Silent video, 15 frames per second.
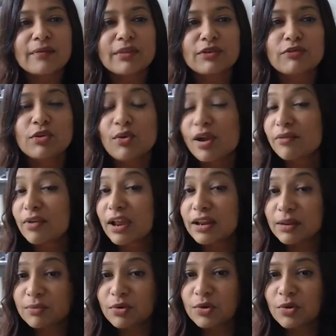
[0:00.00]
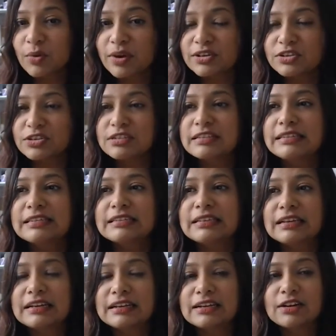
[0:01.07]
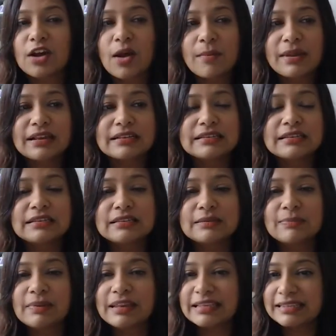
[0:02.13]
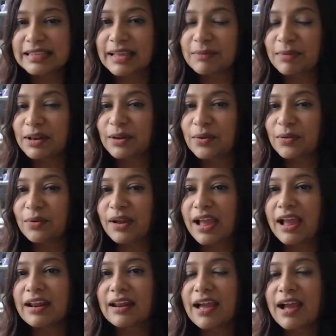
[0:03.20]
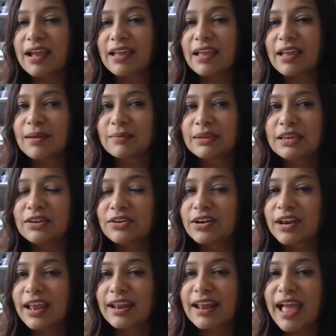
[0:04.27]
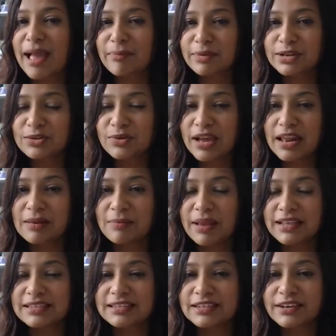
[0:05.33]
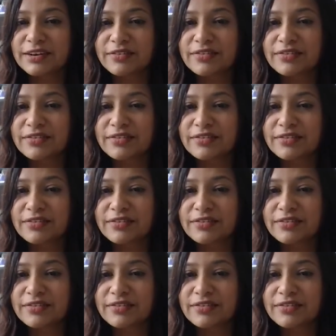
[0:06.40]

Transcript: If you have any more questions, comments, please let me know, and I am here and happy to help and serve.